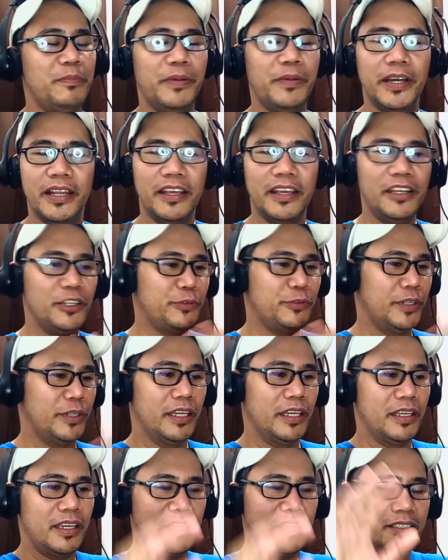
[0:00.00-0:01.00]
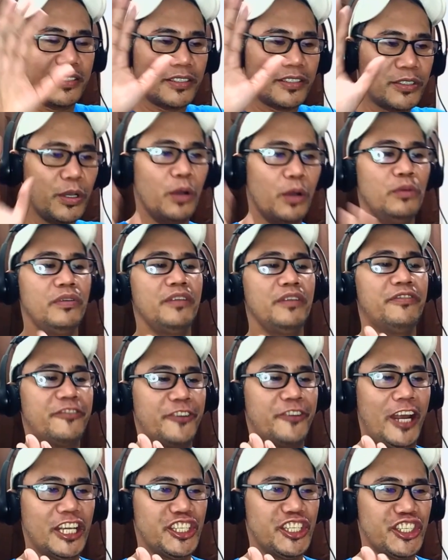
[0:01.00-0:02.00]
But anyway, it's so
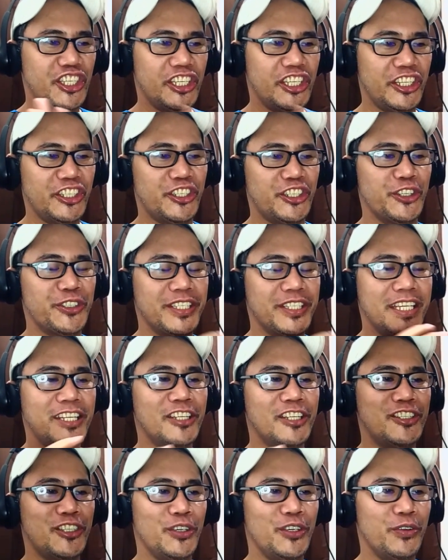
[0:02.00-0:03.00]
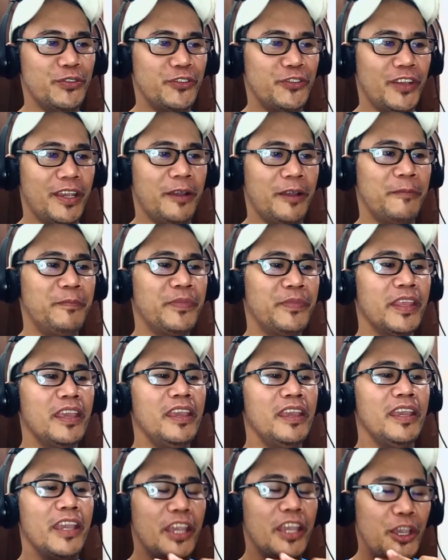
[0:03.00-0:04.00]
refreshing to see the two of them
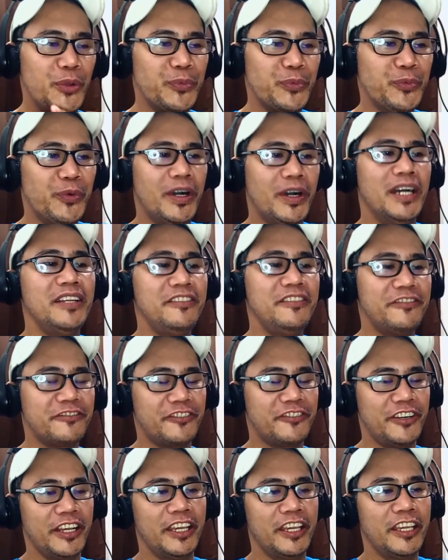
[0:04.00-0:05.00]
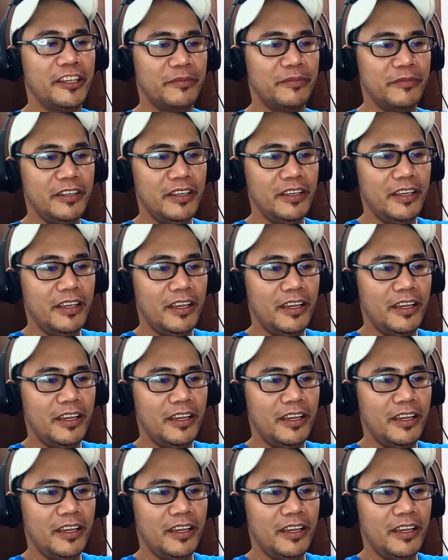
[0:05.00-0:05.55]
in one frame,